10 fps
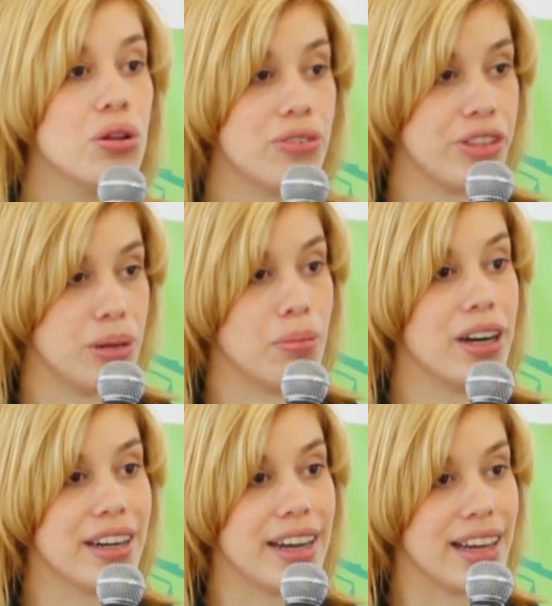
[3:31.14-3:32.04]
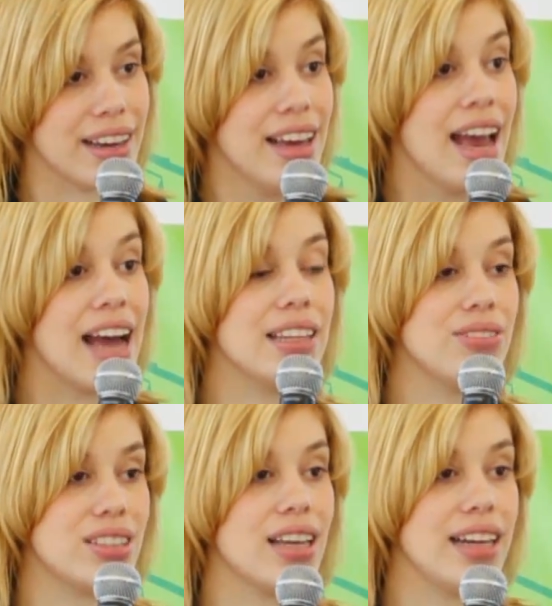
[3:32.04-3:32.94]
over their marketing, and they've
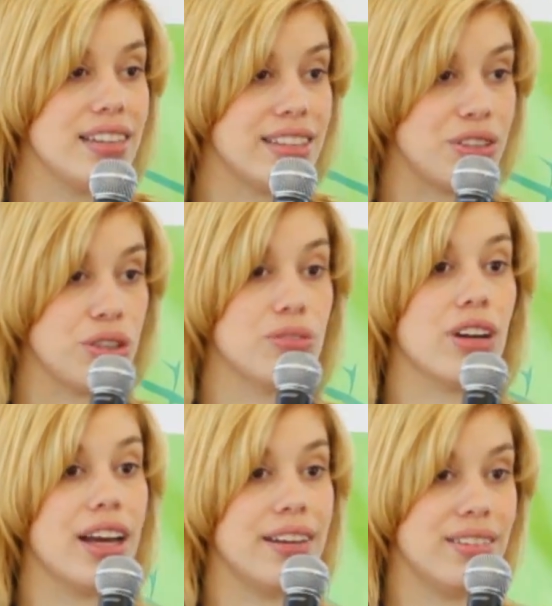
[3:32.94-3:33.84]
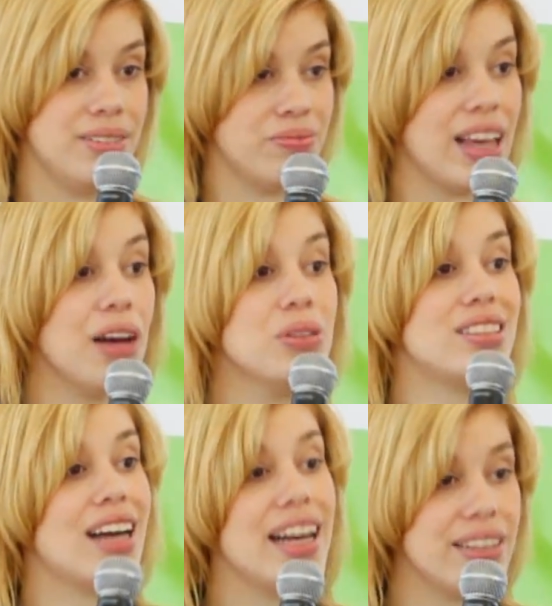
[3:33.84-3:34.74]
decided to actually run
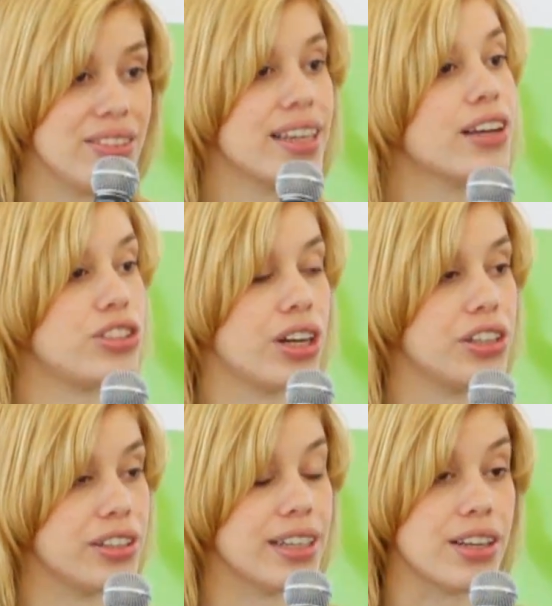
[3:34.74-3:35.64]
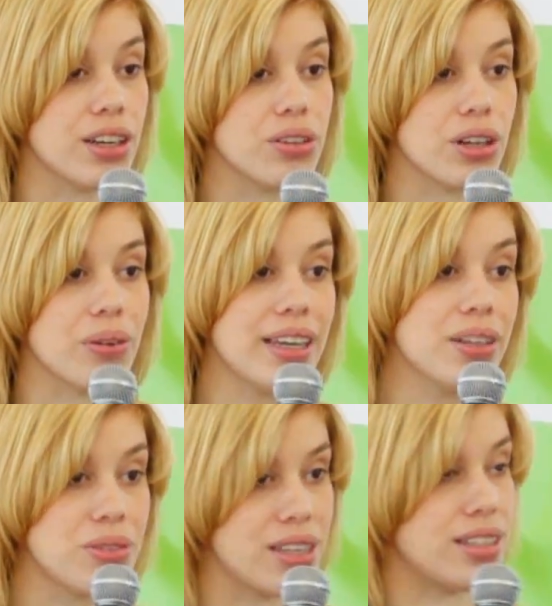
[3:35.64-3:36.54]
outside of the Kickstarter or Indiegogo
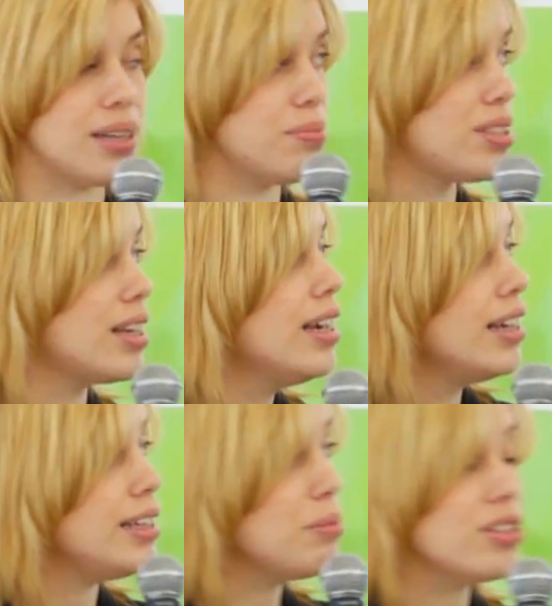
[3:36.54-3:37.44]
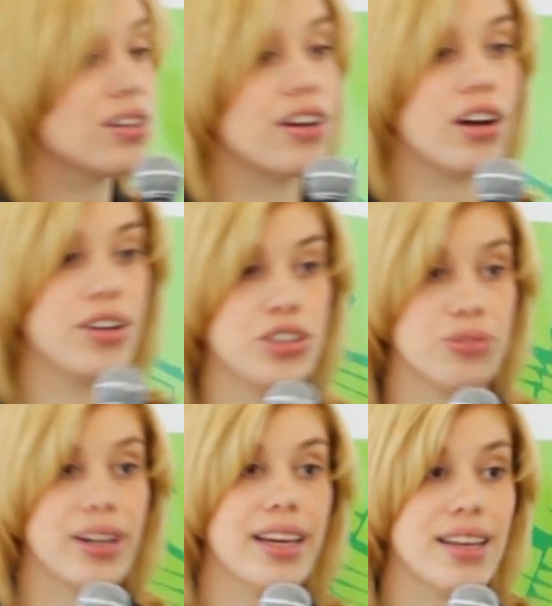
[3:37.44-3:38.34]
ecosystems. Nimmy's gone on to
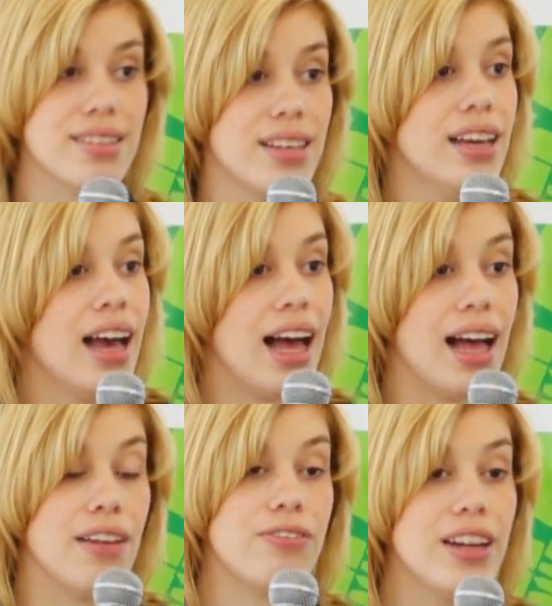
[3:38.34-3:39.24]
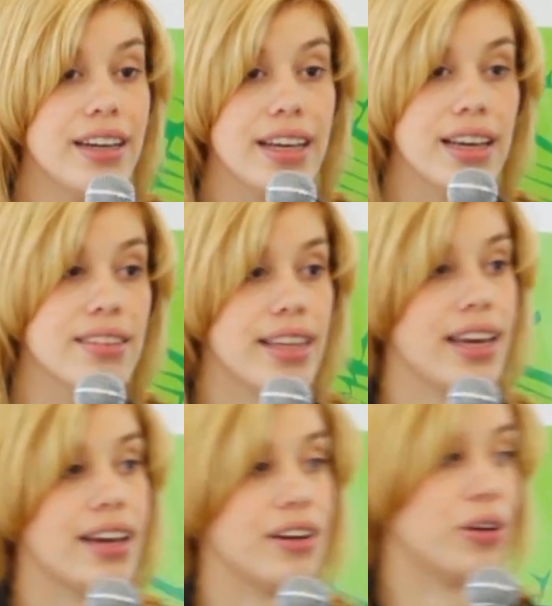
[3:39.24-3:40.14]
raise funding.
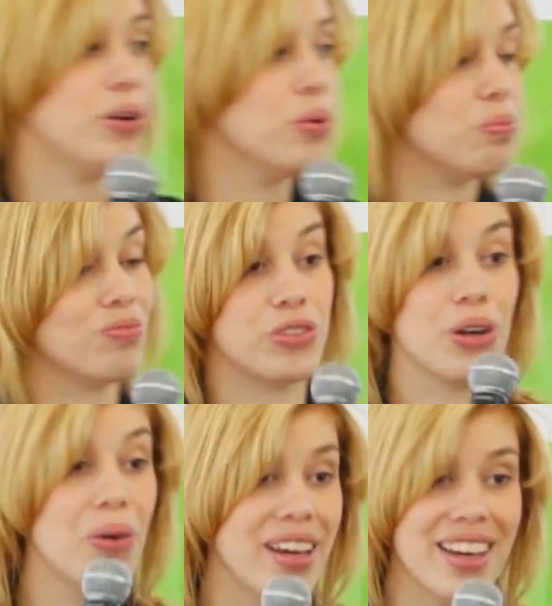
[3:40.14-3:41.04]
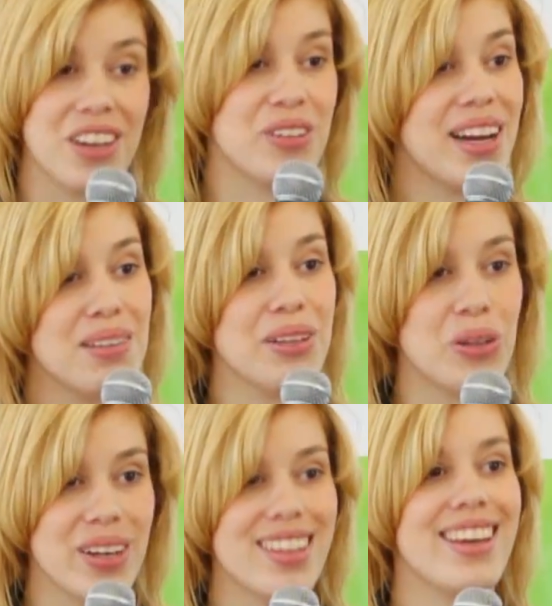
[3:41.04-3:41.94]
They are growing incredibly
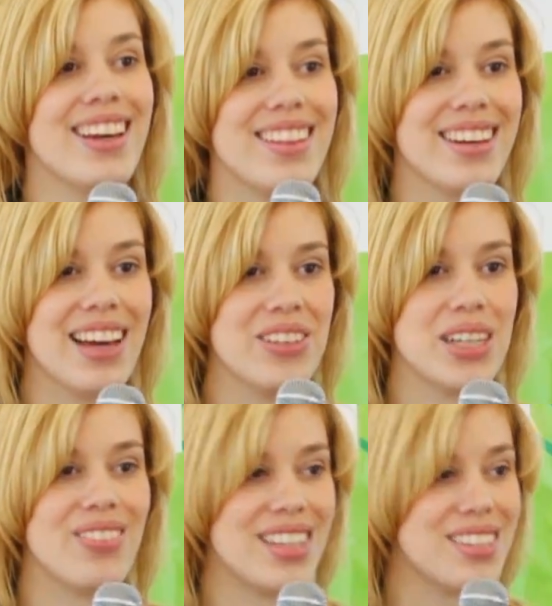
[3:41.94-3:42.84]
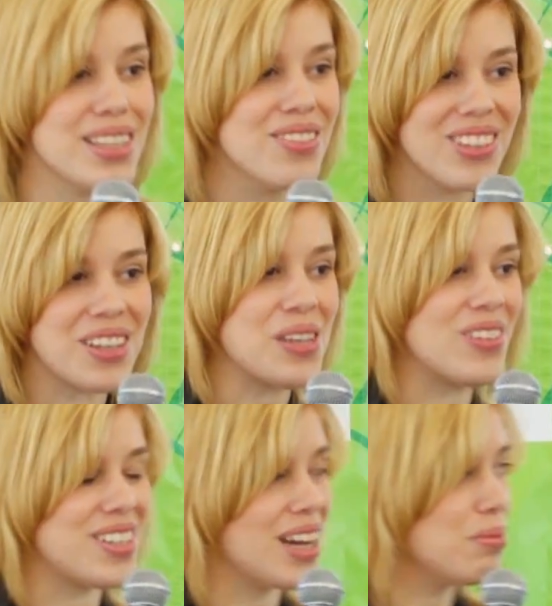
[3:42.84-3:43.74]
quickly. I think every time I see them, their team
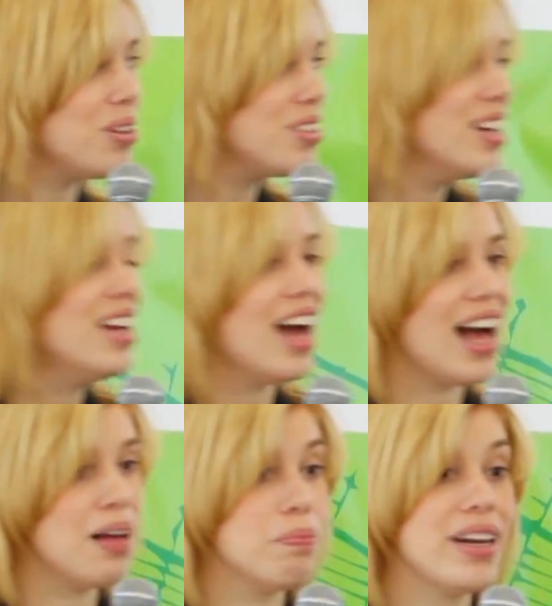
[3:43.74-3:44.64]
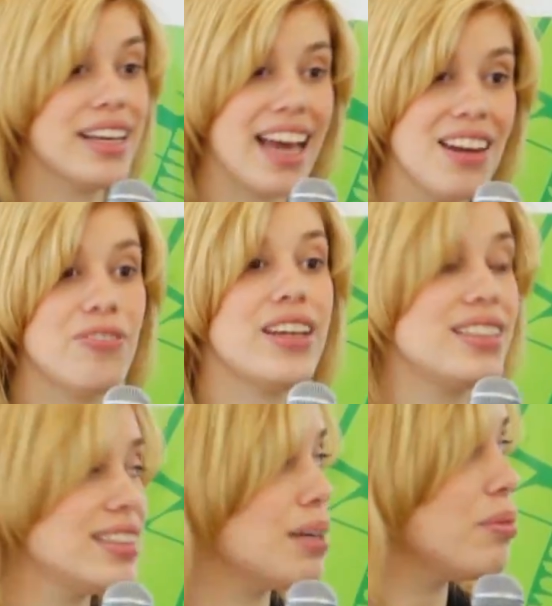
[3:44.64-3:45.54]
has doubled. But again,
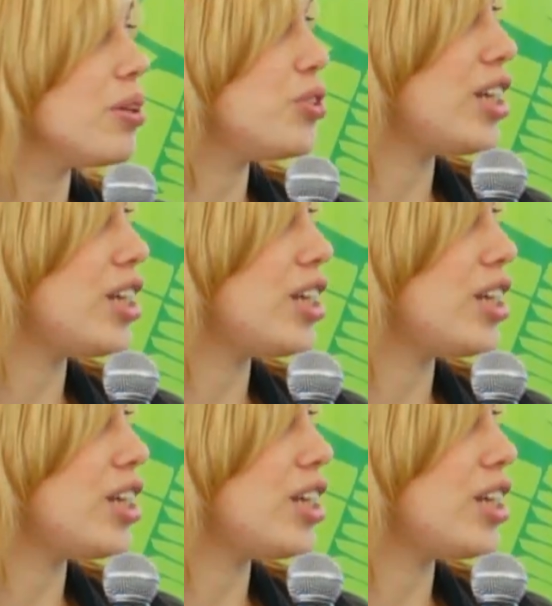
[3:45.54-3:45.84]
facing some of those